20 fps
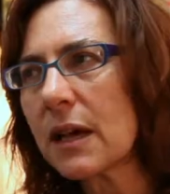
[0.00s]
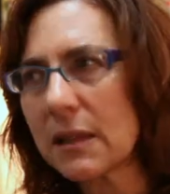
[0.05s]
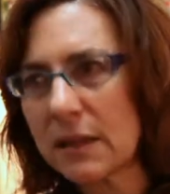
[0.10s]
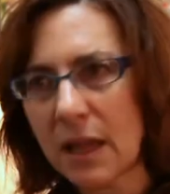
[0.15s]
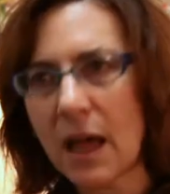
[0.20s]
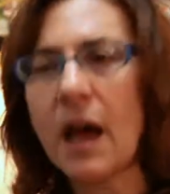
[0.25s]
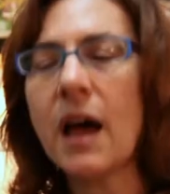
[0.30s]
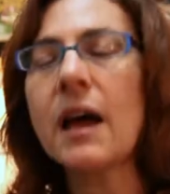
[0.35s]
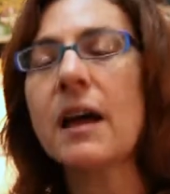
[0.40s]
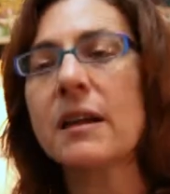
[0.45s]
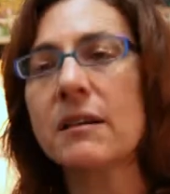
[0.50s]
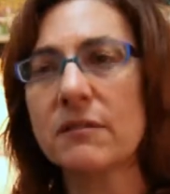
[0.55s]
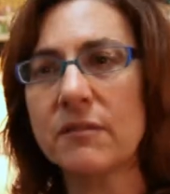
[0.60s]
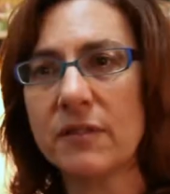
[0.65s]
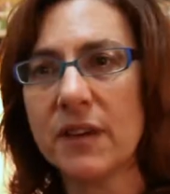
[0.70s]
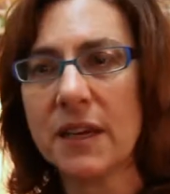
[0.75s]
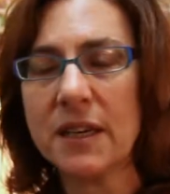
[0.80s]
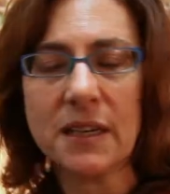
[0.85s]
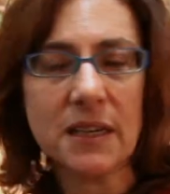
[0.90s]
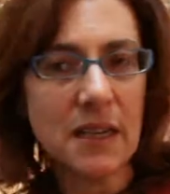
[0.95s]
alive
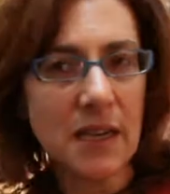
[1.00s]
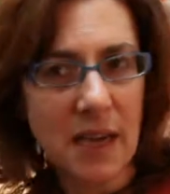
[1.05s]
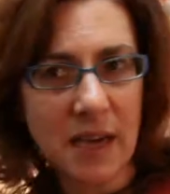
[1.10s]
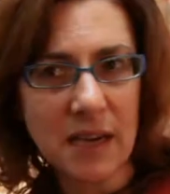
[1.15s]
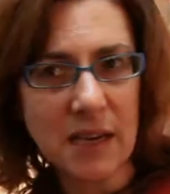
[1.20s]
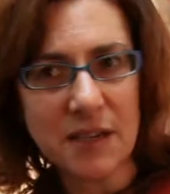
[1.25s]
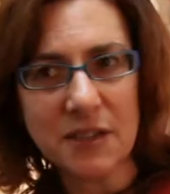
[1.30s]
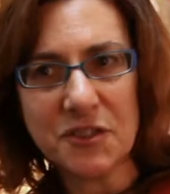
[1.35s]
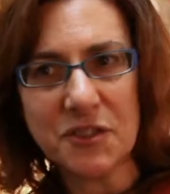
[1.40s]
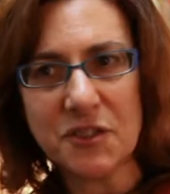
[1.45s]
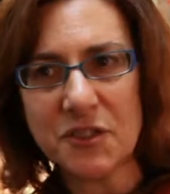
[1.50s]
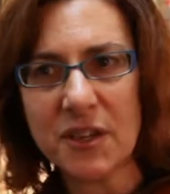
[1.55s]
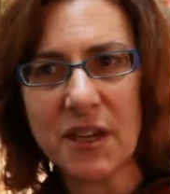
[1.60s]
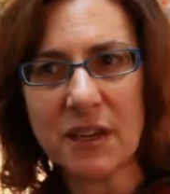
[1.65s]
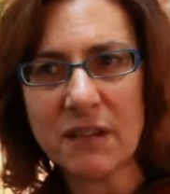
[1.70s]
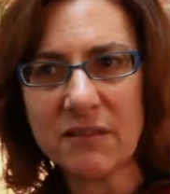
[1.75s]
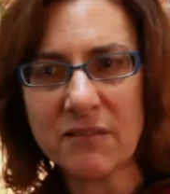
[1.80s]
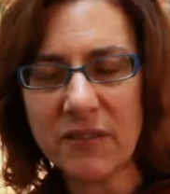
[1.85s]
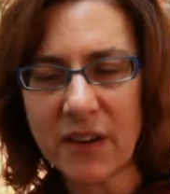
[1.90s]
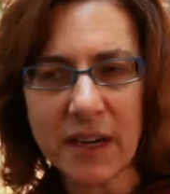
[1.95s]
and engaged
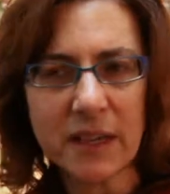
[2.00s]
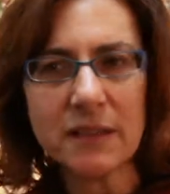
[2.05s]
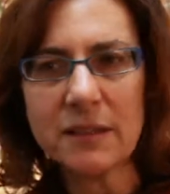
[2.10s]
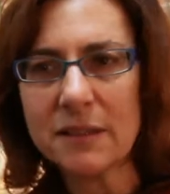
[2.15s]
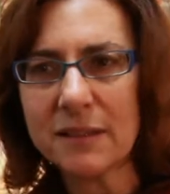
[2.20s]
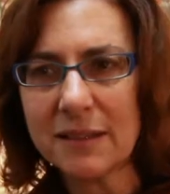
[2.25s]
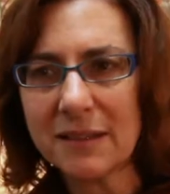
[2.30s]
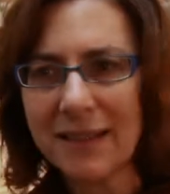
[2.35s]
and vital.